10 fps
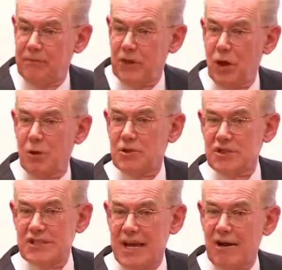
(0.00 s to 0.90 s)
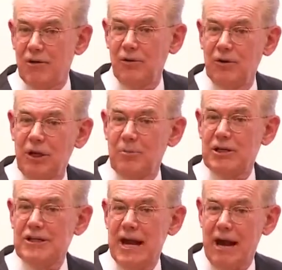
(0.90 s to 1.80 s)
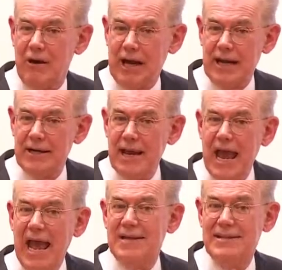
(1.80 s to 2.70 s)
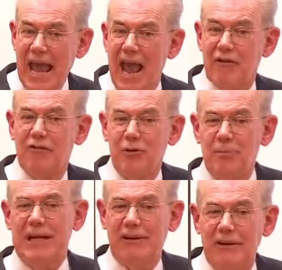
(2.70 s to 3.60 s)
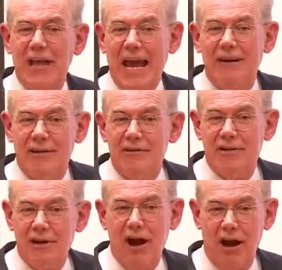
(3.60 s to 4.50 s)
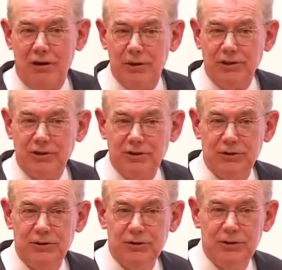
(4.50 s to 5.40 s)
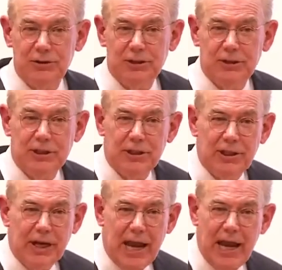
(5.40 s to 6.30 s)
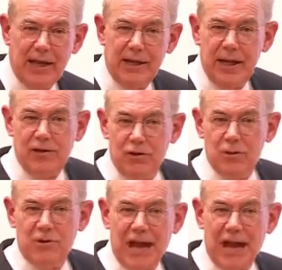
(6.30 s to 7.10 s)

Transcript: no single libertarian has ever been elected to Congress. And in the two